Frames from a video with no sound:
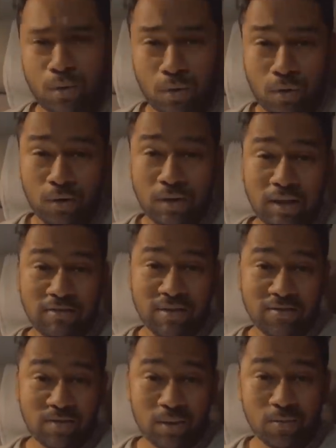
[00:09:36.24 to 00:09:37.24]
All the way
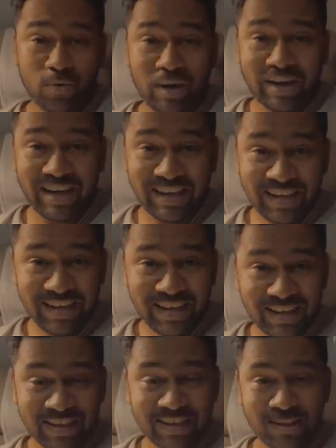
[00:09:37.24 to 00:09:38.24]
from 180
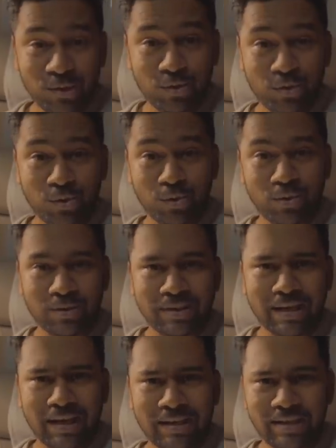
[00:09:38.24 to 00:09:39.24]
to
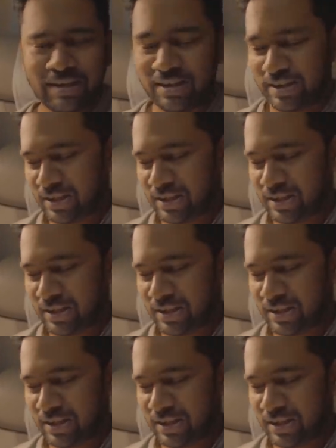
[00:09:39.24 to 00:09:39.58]
90 degree.